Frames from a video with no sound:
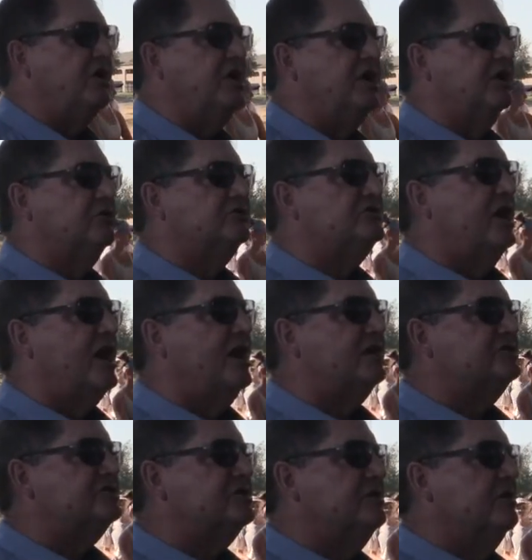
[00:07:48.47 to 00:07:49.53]
and heel
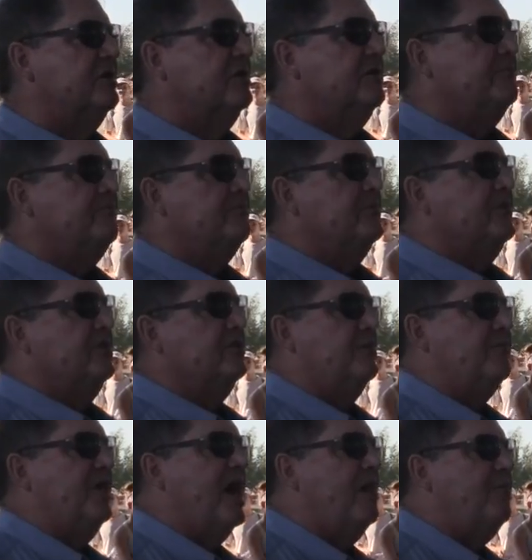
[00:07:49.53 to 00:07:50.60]
ties. The
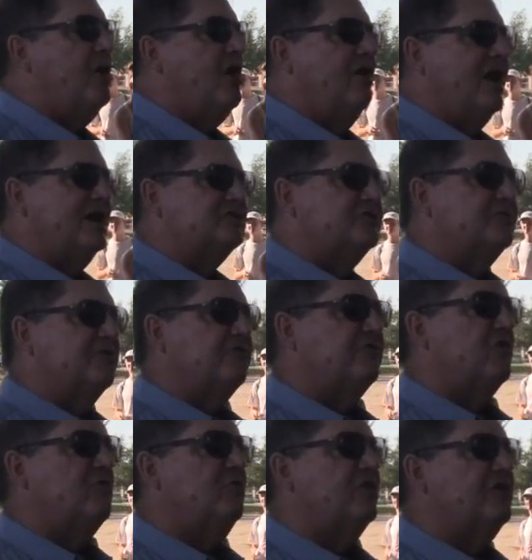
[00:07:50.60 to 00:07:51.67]
bow ball has to be
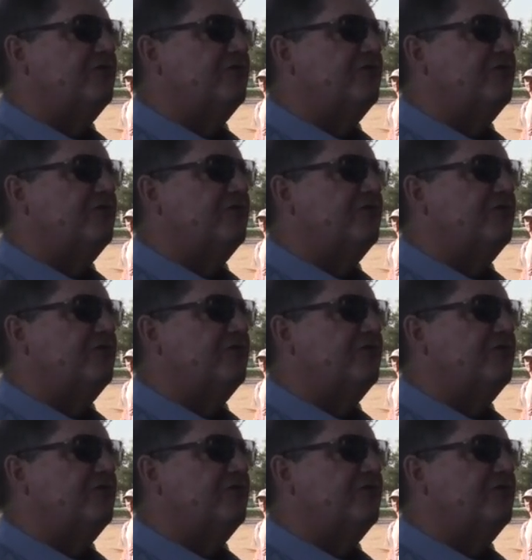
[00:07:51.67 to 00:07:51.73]
firmly